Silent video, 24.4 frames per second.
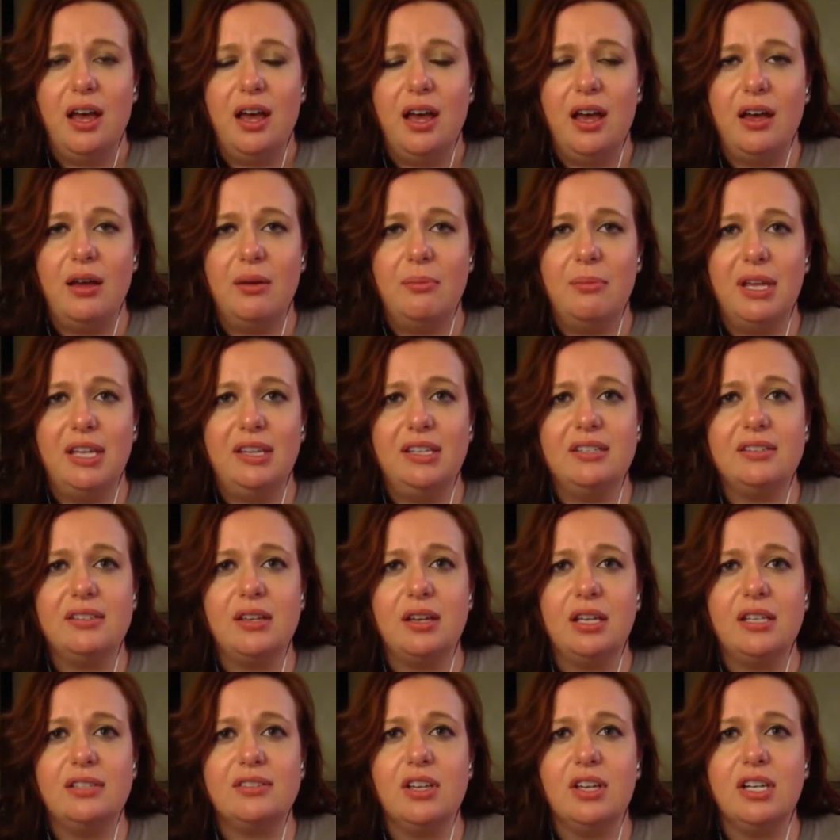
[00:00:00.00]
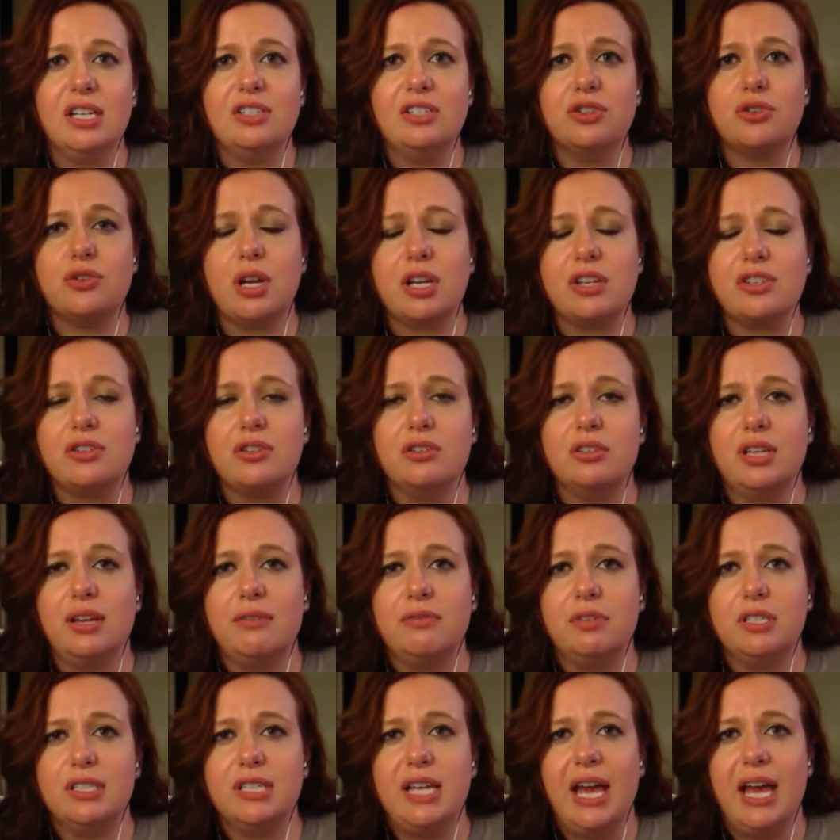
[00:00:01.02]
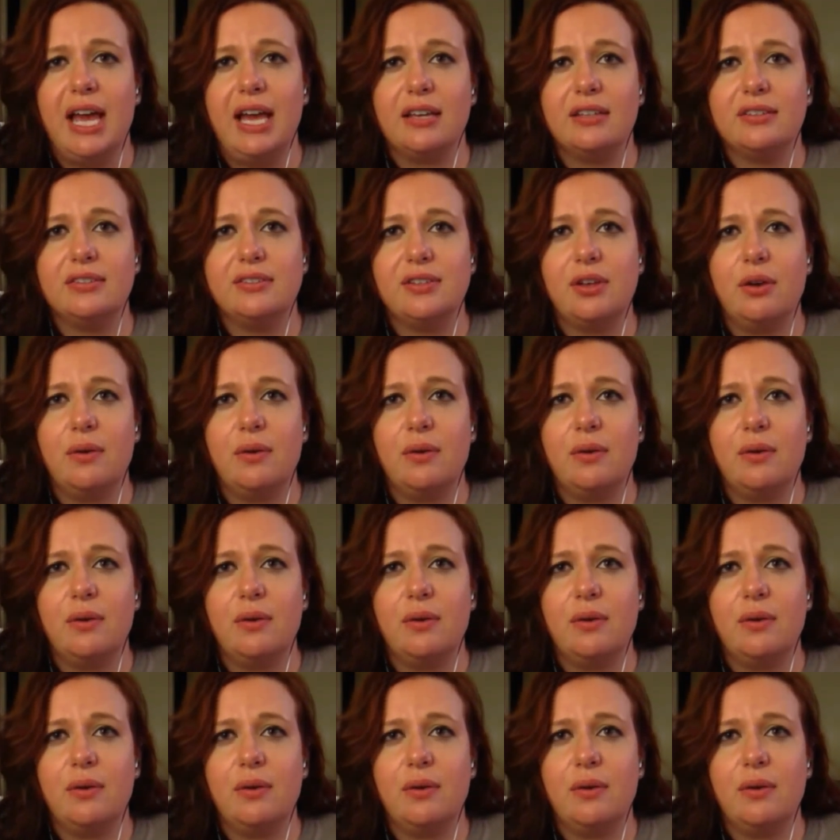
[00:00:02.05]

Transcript: Um, and this, it's on instructional level text.